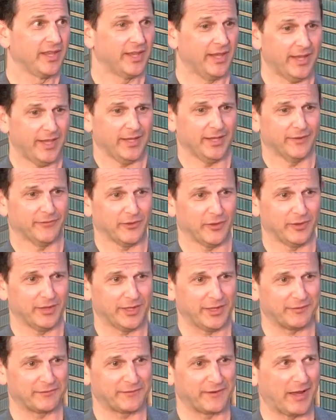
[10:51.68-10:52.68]
hey, if you only
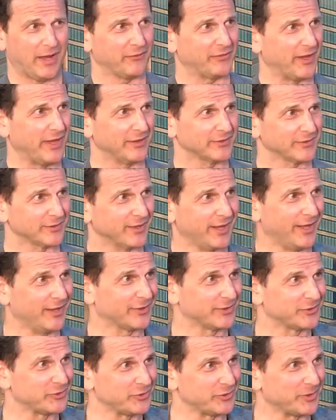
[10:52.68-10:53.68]
have
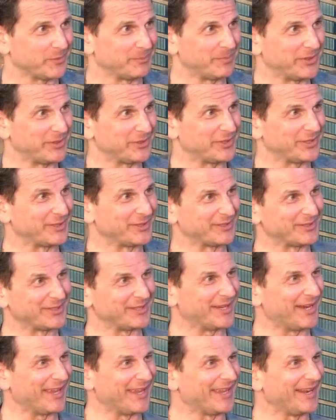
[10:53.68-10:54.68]
$5,000, you could build
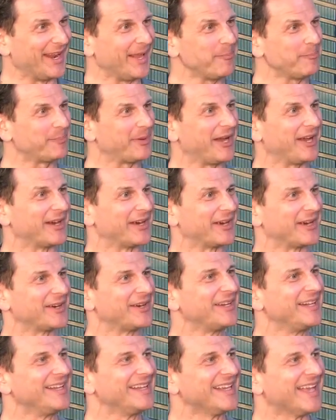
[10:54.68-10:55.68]
an empire.
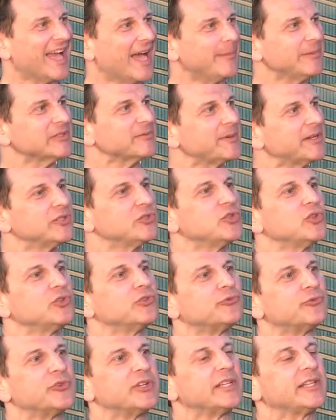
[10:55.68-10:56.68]
How much money do you
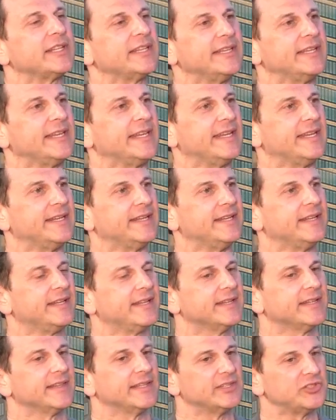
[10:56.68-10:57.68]
really need
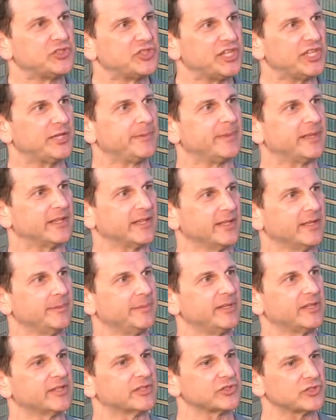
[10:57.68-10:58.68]
legitimately?
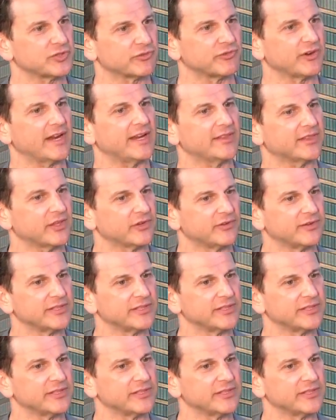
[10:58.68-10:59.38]
Because you're right, there